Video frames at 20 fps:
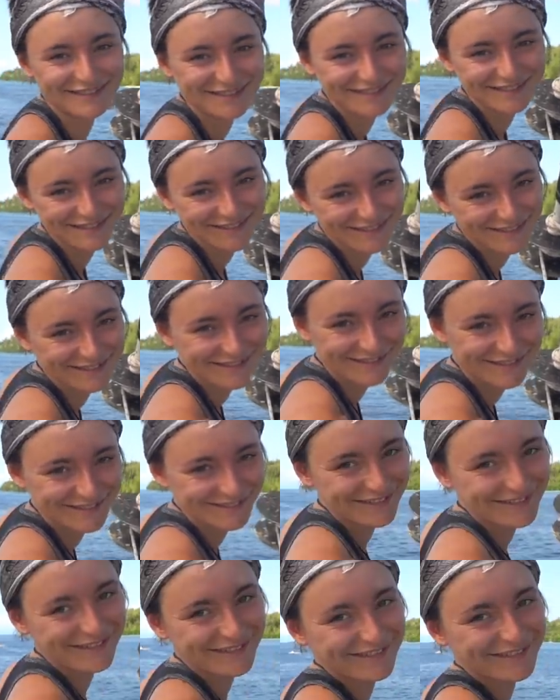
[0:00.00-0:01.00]
are
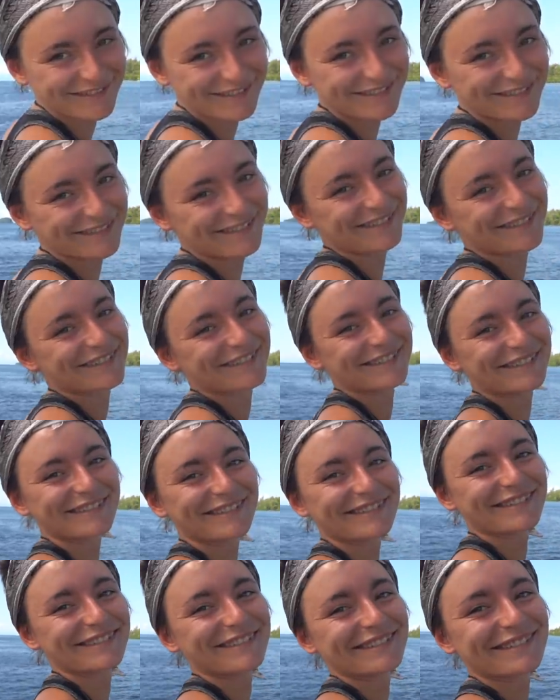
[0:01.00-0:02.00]
discovering
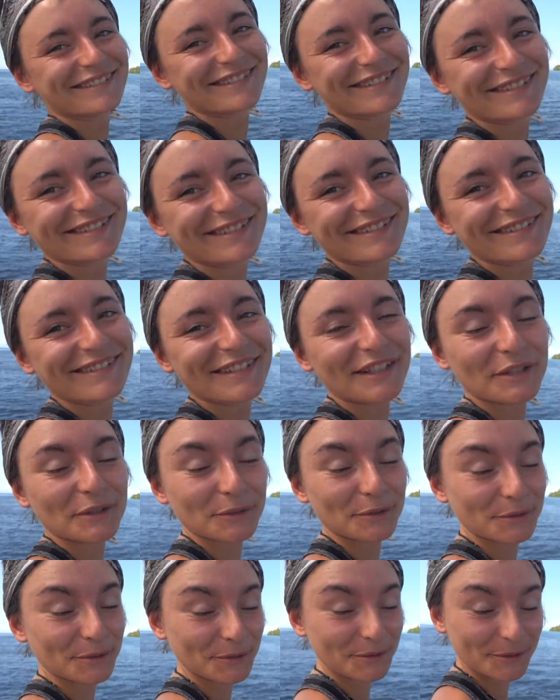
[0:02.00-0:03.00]
secret talents.